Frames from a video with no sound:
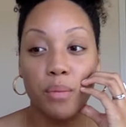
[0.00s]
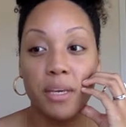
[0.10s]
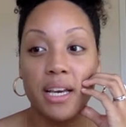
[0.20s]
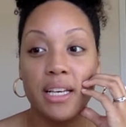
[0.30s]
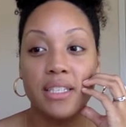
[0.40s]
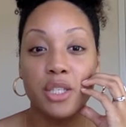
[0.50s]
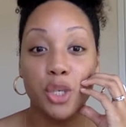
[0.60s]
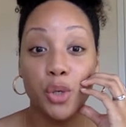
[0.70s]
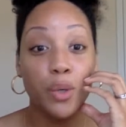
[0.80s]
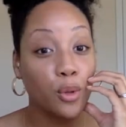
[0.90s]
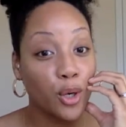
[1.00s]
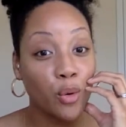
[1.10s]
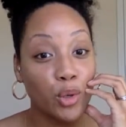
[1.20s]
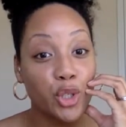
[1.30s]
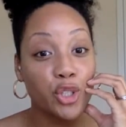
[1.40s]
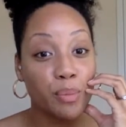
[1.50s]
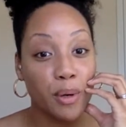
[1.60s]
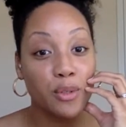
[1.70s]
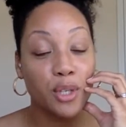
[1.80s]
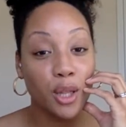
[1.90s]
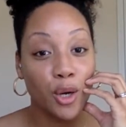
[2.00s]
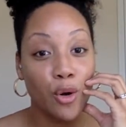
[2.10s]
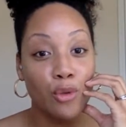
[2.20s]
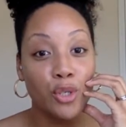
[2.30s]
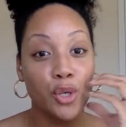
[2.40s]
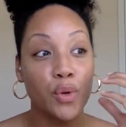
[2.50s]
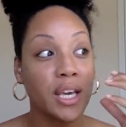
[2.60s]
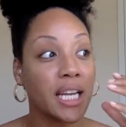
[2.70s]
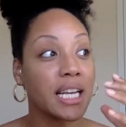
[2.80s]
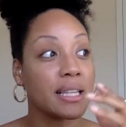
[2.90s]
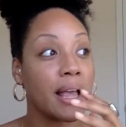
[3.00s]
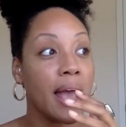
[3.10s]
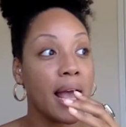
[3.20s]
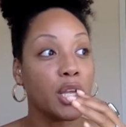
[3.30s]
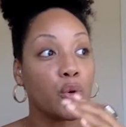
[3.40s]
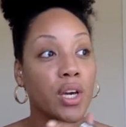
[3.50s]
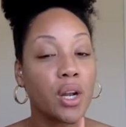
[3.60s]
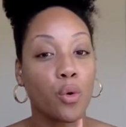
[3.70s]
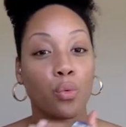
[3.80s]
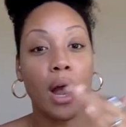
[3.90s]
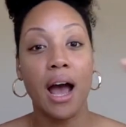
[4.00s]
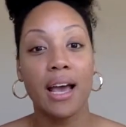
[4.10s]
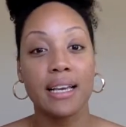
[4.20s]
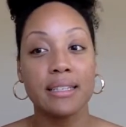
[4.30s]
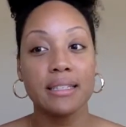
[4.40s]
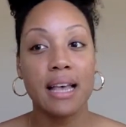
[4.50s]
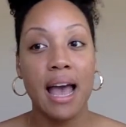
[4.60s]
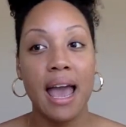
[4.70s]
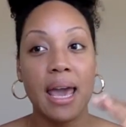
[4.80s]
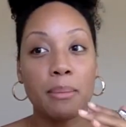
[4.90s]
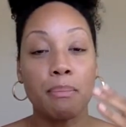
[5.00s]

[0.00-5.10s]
Because until you learn what you're supposed to learn, so you can arise and